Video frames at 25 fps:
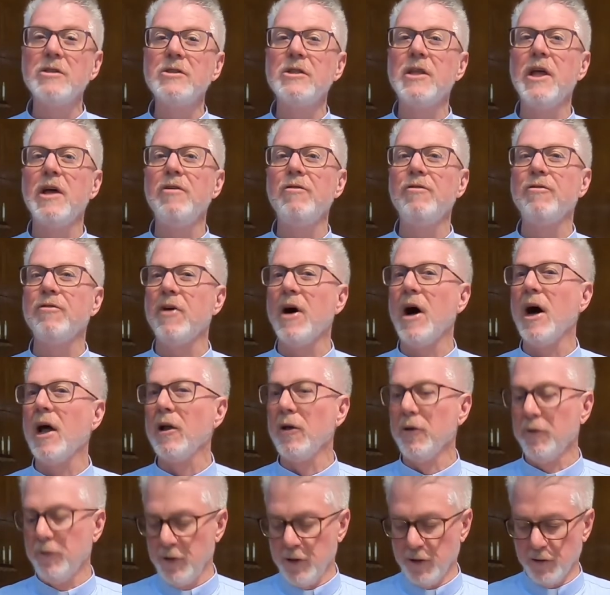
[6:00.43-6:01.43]
they
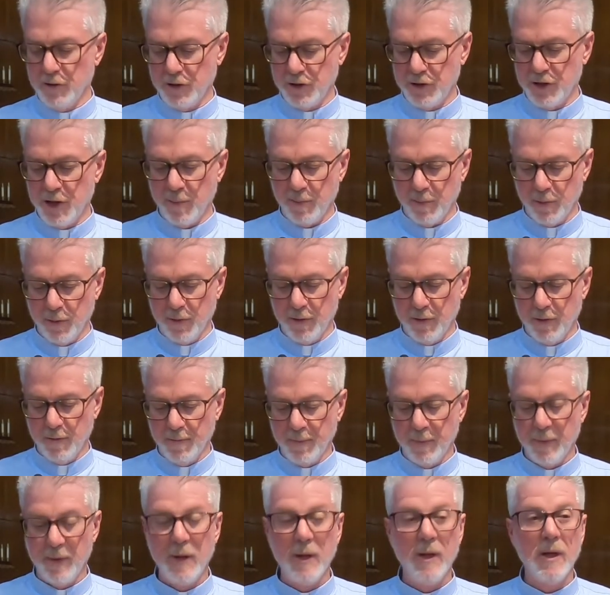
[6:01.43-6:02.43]
followed their shepherd,
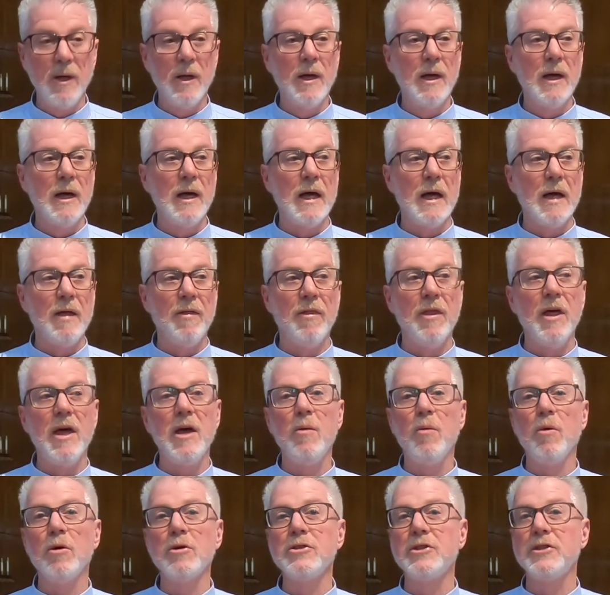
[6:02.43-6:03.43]
and they
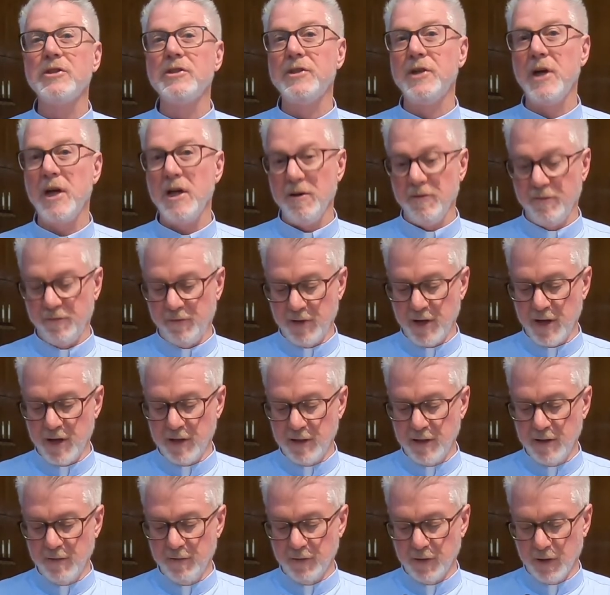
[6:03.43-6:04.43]
were safe that
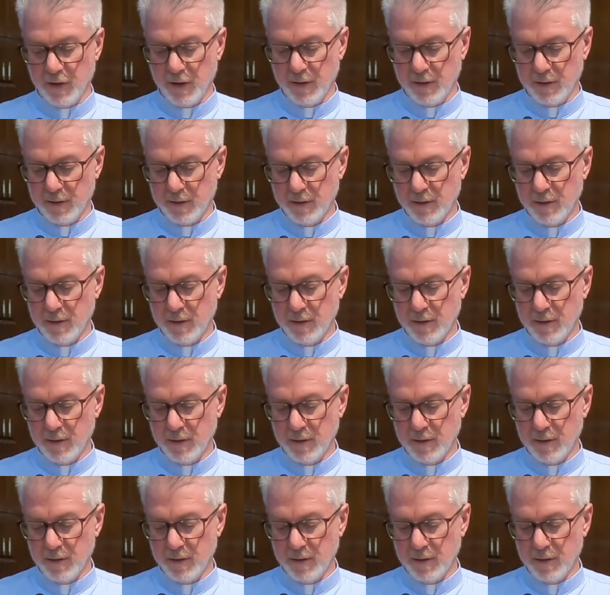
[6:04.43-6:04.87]
evening